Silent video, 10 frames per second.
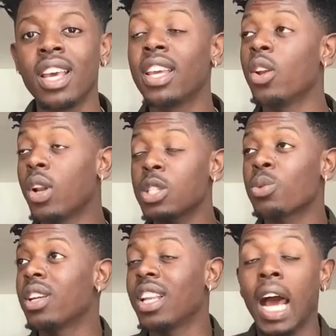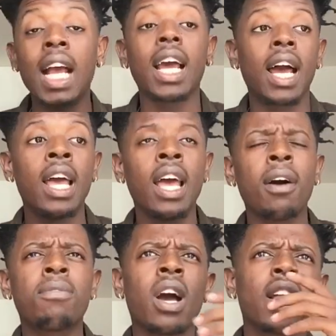That's what I
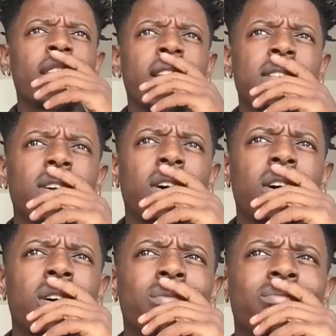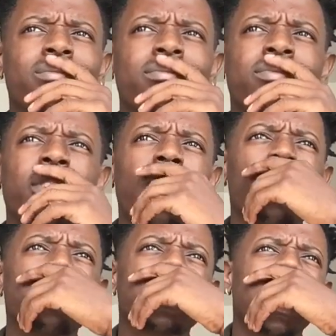forgot. I think it's
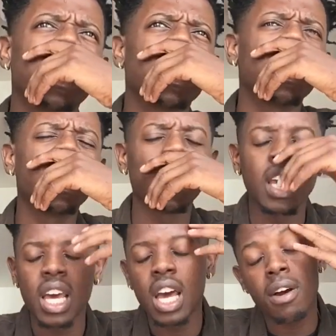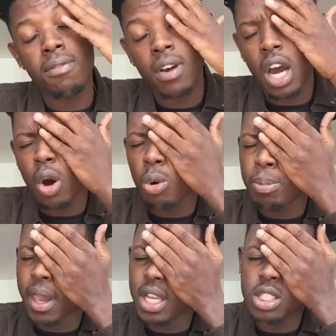fuck, who said it? I forgot who
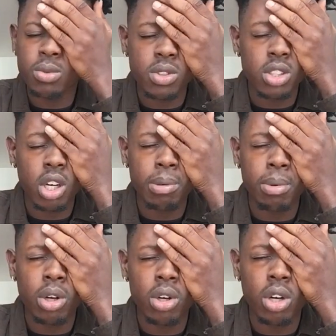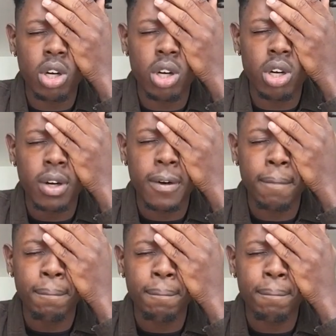page it was on, bro.
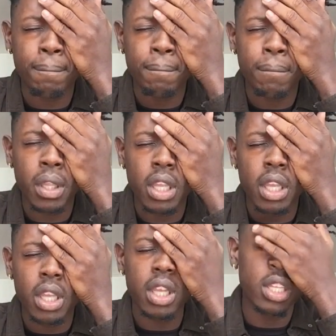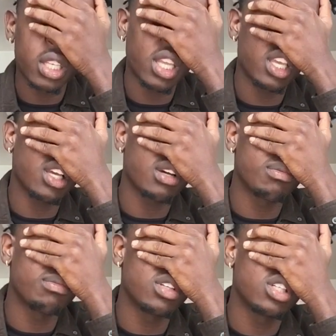Damn.